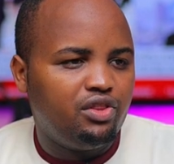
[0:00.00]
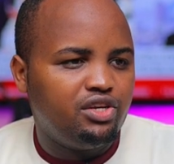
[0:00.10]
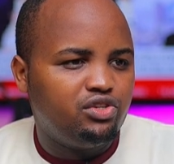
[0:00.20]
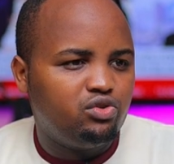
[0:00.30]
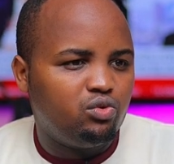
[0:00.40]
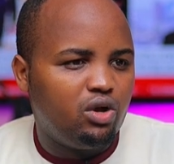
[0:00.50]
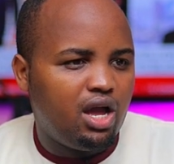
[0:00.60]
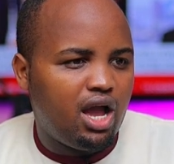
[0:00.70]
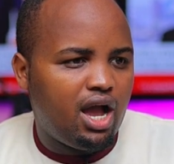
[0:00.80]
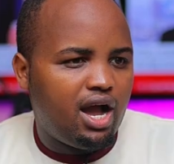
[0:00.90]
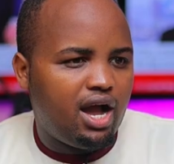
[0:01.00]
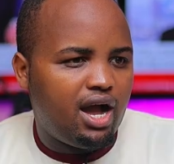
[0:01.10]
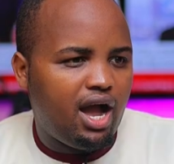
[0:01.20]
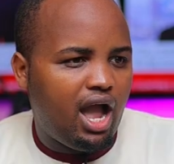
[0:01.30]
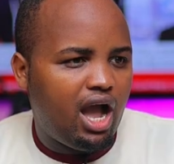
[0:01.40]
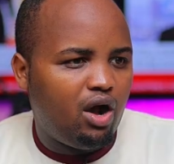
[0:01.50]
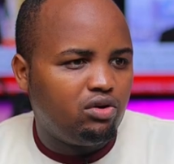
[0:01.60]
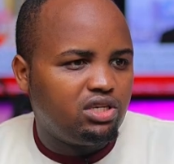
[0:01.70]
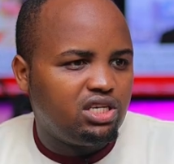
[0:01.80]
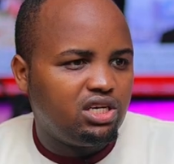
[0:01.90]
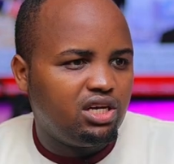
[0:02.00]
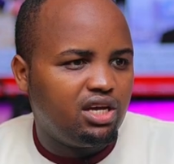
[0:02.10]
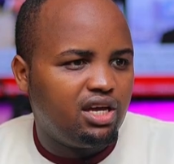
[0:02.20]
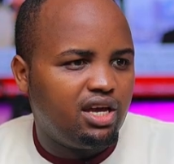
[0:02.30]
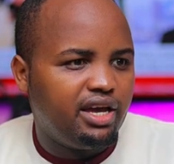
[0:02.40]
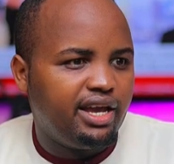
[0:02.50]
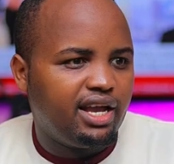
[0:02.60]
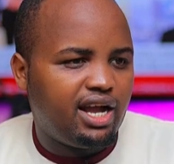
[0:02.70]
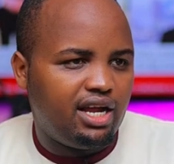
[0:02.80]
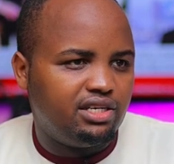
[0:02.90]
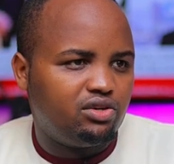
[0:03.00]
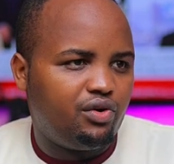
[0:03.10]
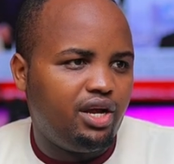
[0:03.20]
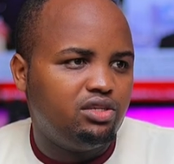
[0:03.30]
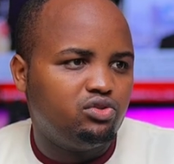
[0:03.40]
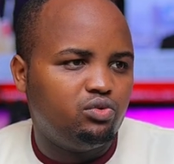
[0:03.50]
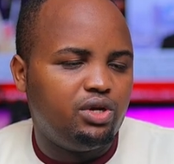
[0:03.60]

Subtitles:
on these two Audi cant. All right, so